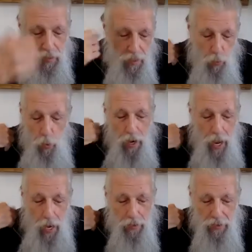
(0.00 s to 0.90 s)
Then
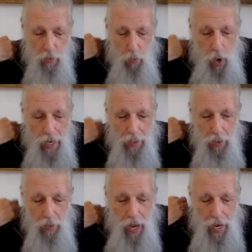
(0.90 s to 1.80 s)
why
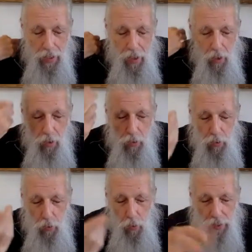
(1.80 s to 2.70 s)
don't I
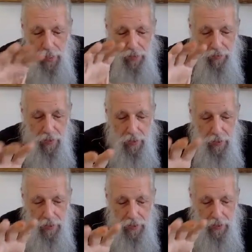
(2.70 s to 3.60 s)
know what
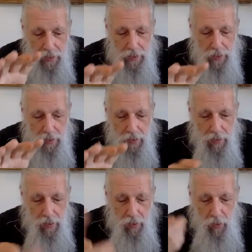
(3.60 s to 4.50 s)
Evelyn is thinking
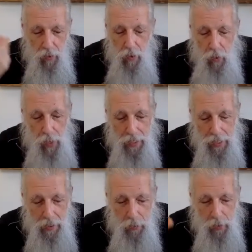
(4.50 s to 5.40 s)
or what
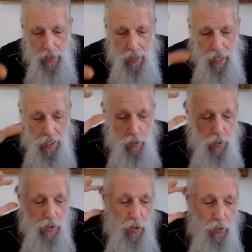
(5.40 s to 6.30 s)
anyone else? I
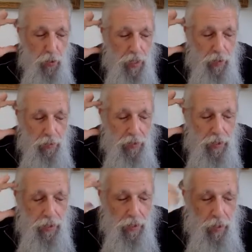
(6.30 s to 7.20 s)
only know what I'm
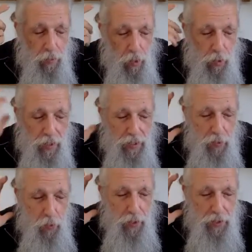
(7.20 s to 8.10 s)
thinking. I'm only
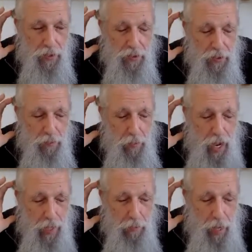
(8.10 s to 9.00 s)
the witness of
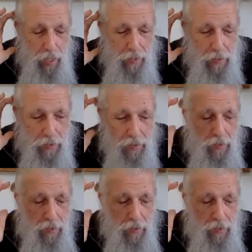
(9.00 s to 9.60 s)
my mind.